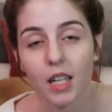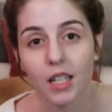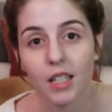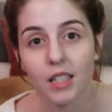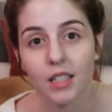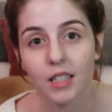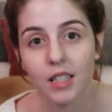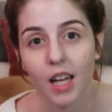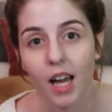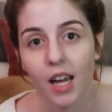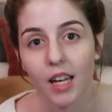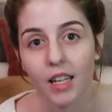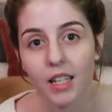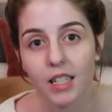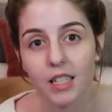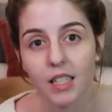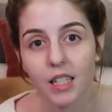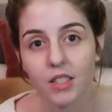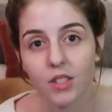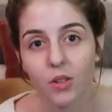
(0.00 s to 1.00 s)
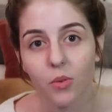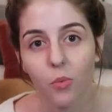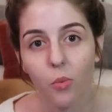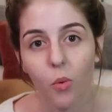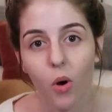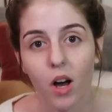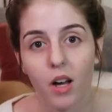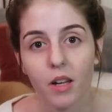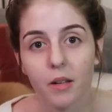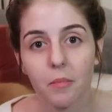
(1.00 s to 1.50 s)
is that he doesn't
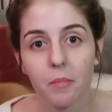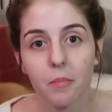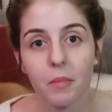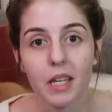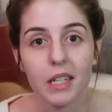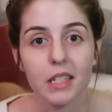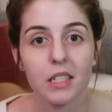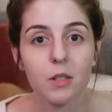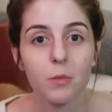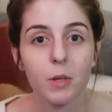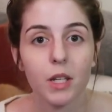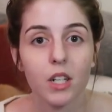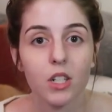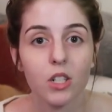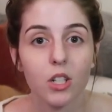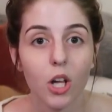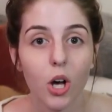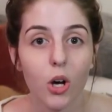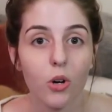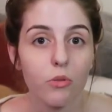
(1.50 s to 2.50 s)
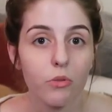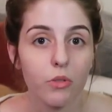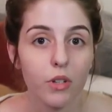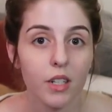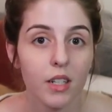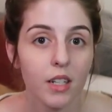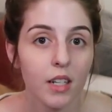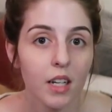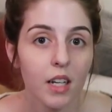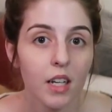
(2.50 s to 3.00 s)
want me to be alone